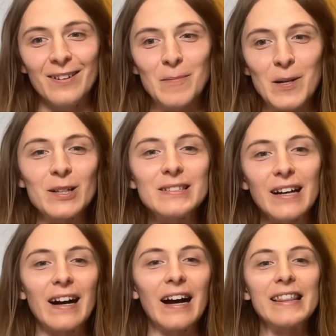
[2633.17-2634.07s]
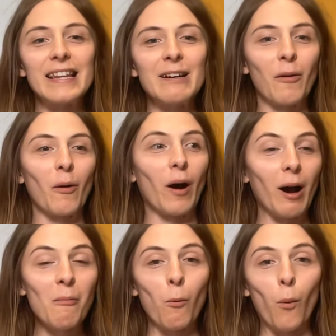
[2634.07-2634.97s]
Because I think
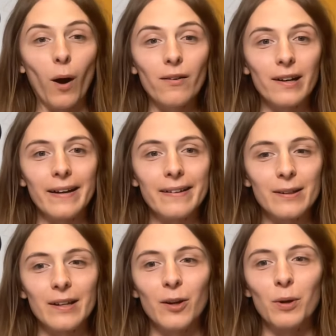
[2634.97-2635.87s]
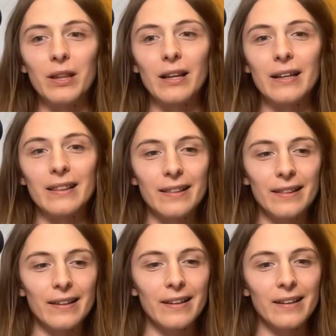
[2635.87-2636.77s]
I'm worried, you know, with like
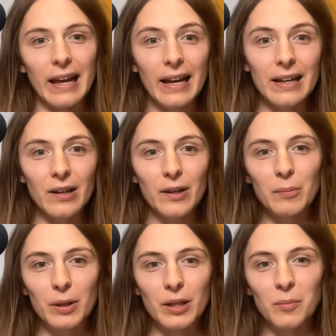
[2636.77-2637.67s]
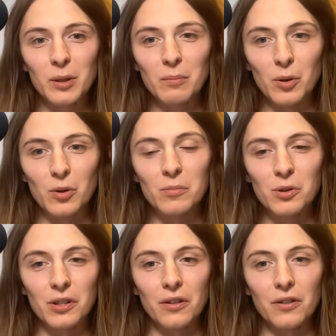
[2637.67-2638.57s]
AI becoming more and
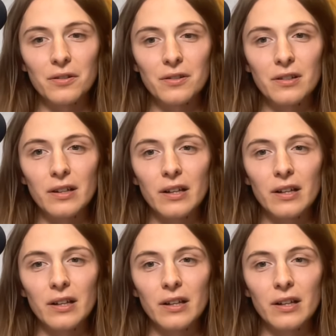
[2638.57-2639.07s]
more used,